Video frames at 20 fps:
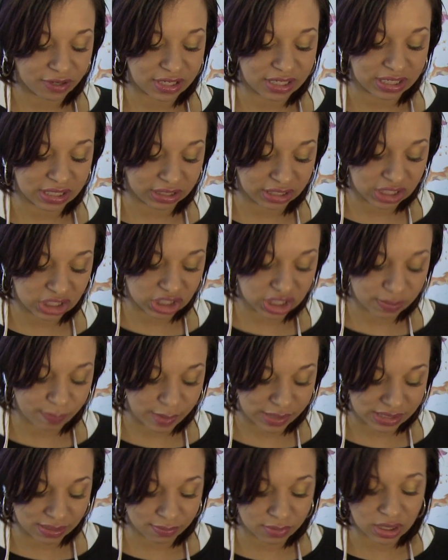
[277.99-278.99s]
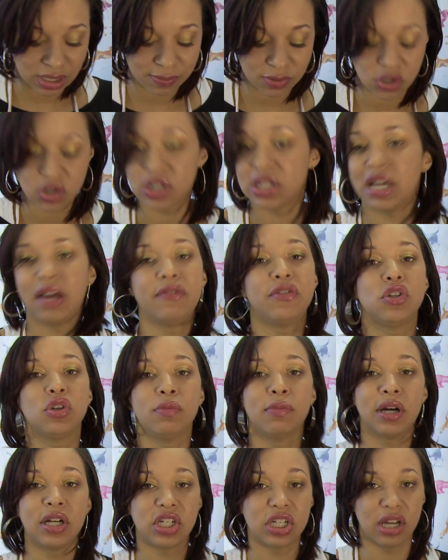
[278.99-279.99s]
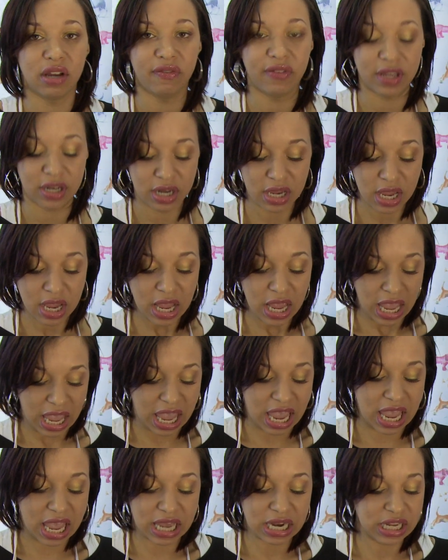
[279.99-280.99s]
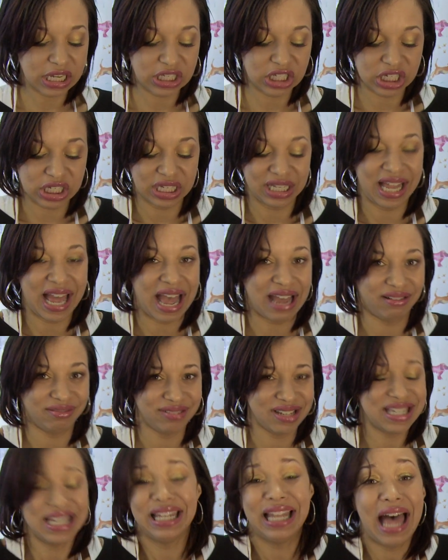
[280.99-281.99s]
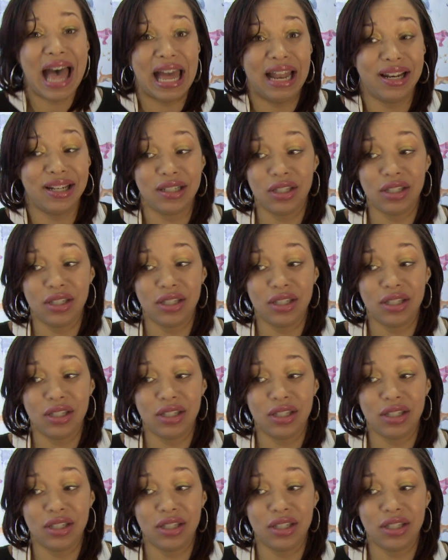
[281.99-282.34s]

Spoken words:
it's delicious, but sometimes you just have too much of it, and it's just a lot. It's a lot.